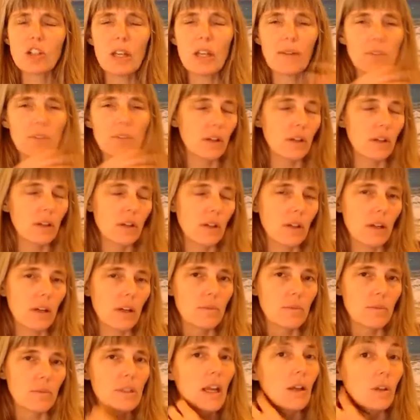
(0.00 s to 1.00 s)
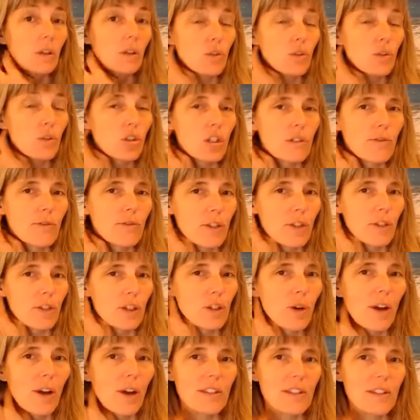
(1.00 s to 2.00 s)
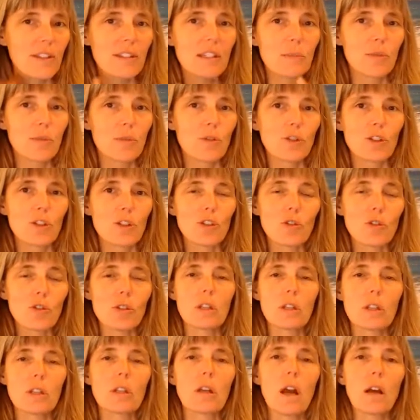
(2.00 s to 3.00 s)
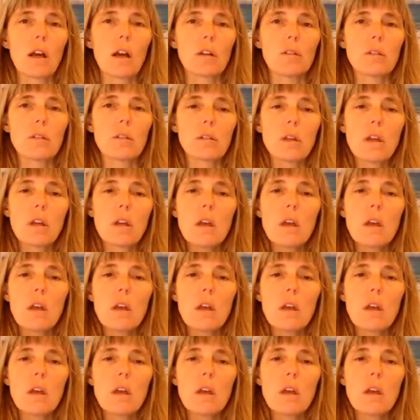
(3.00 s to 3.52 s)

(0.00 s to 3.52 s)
have a um, download sheet for you on the tips for choosing the goggles.